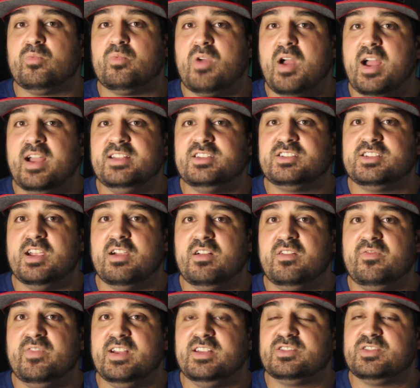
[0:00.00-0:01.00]

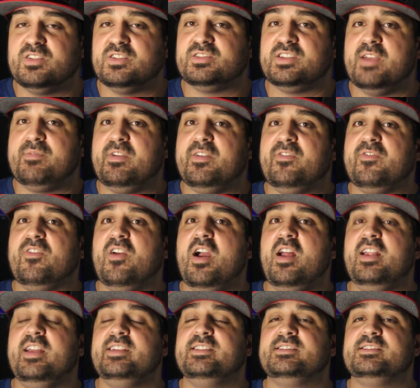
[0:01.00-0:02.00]
rideshare adventures every
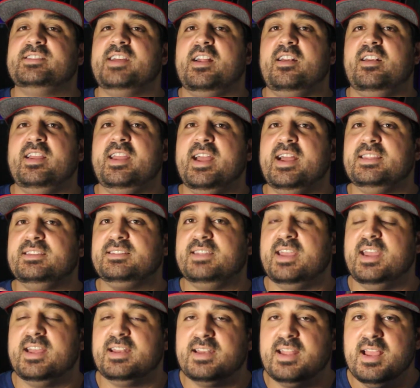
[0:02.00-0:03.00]
Friday and Saturday at
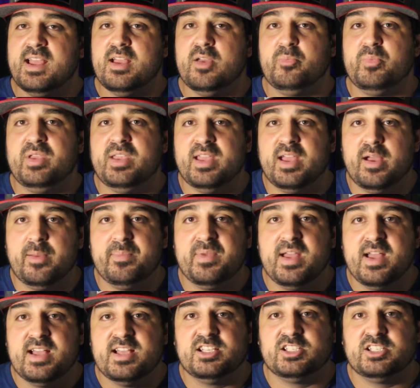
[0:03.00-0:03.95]
10 p.m.